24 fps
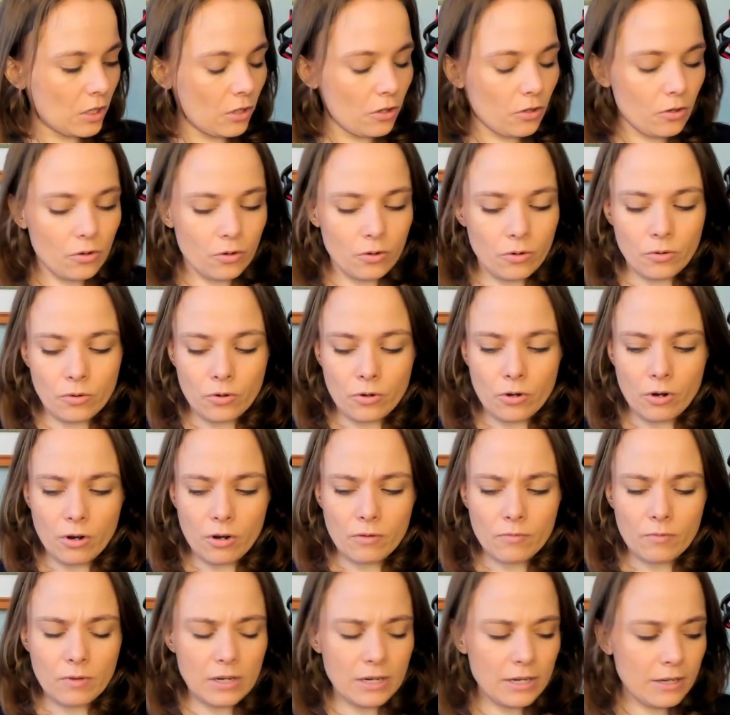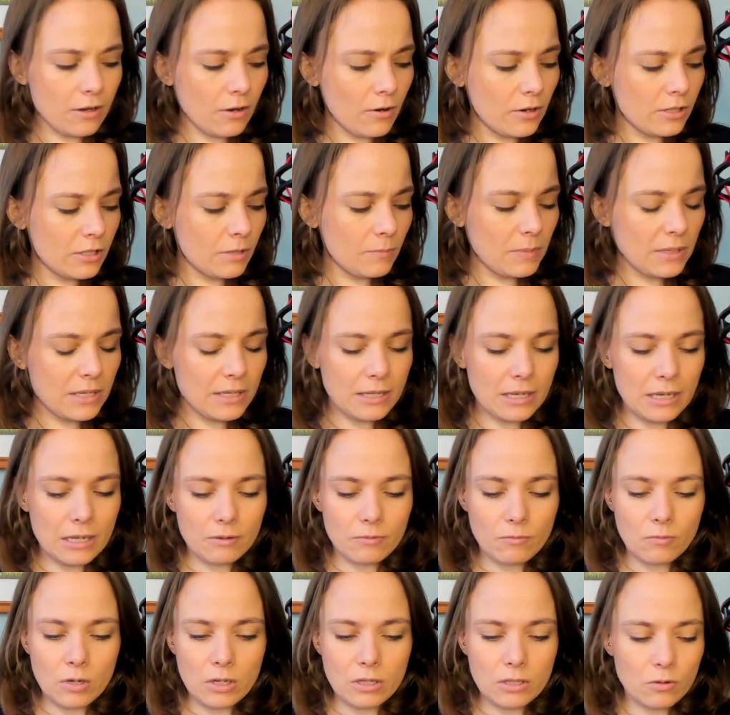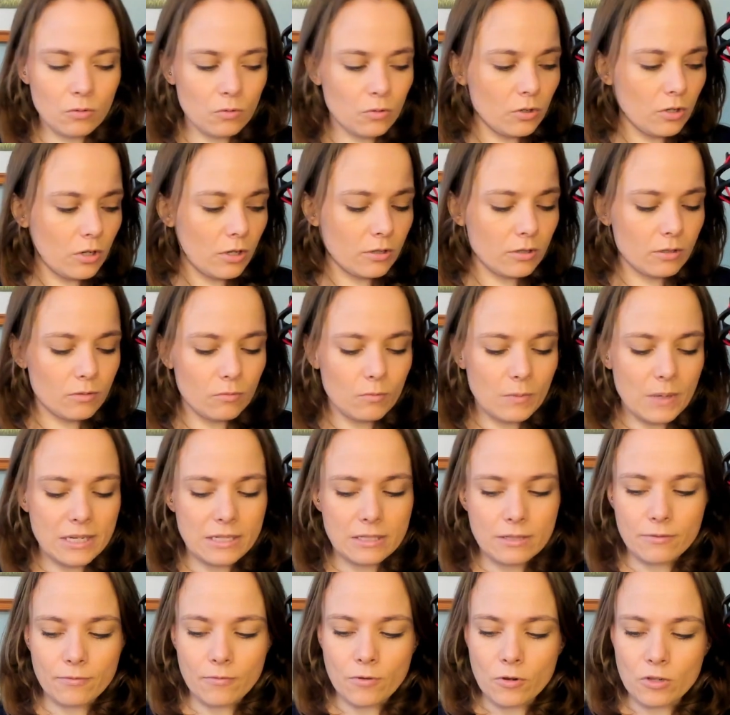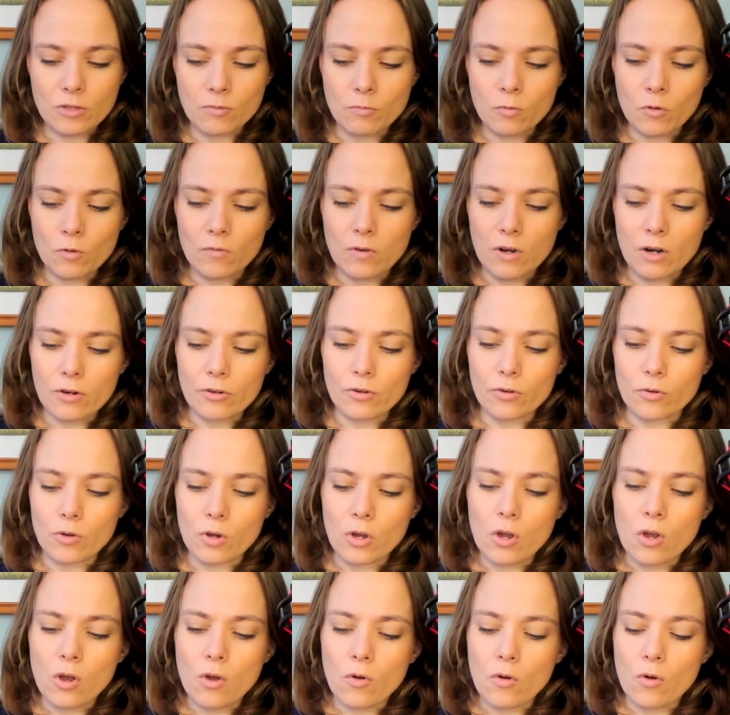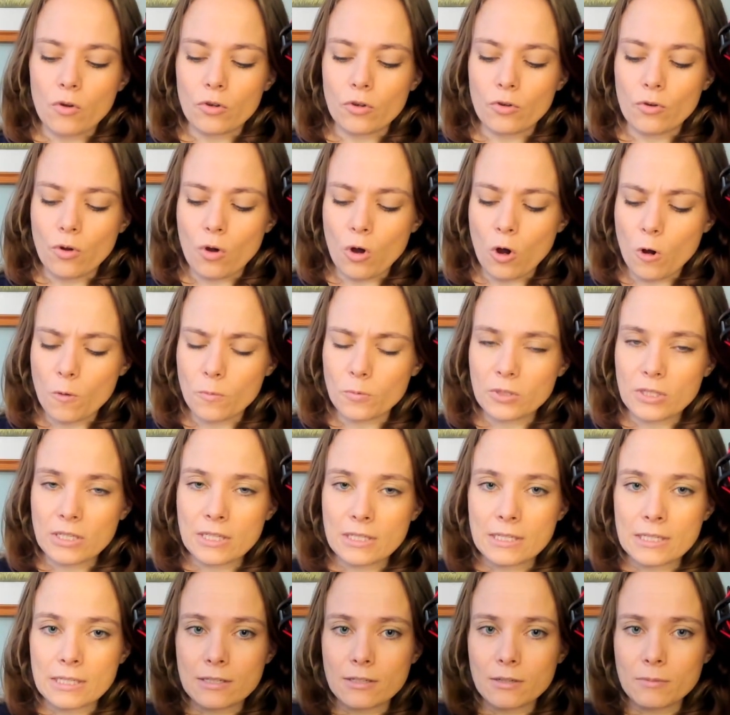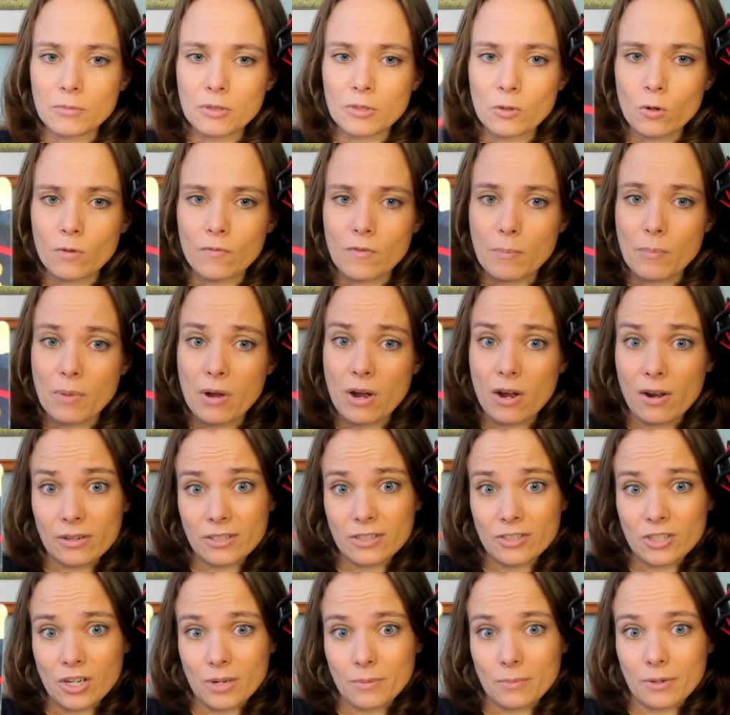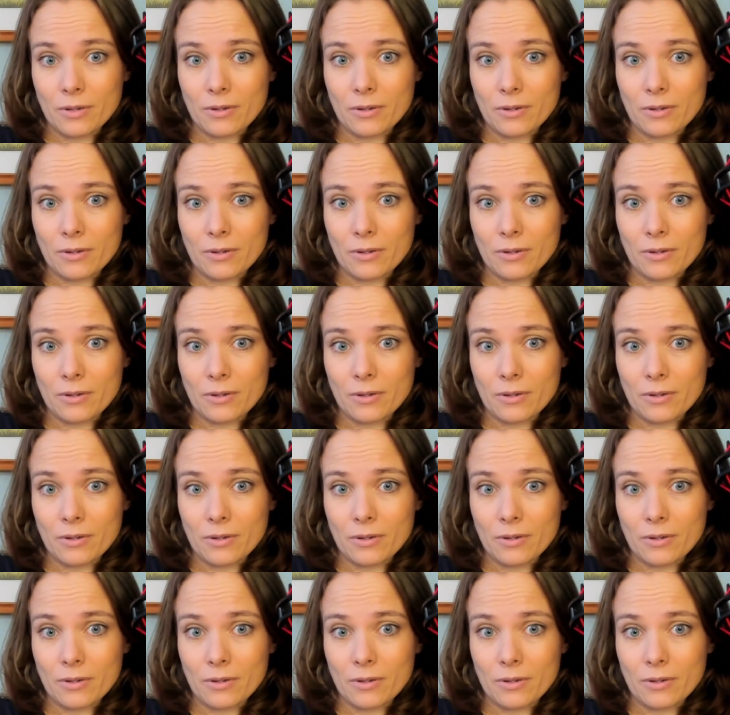You're not really going to be that one who makes the first move, are you? Your hopes is in some sort of a partnership.